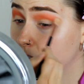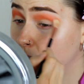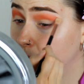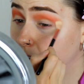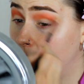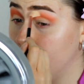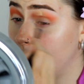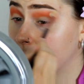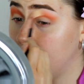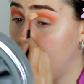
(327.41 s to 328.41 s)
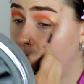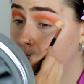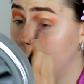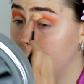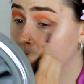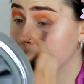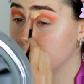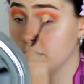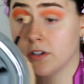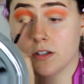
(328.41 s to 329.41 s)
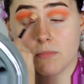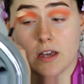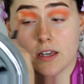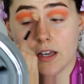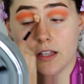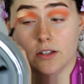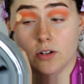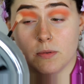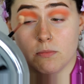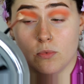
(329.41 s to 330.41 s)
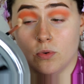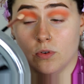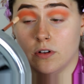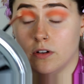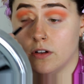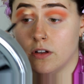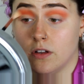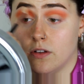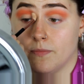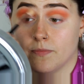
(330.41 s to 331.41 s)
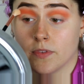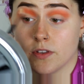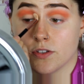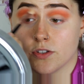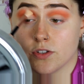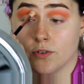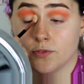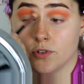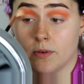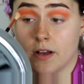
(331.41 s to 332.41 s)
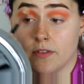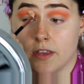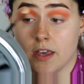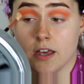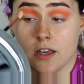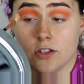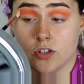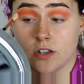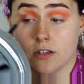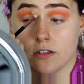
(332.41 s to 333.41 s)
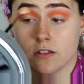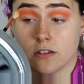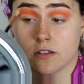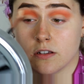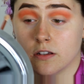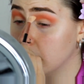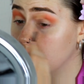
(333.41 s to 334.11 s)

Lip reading: soften out that colour so we can make it a little bit more softer around the edges.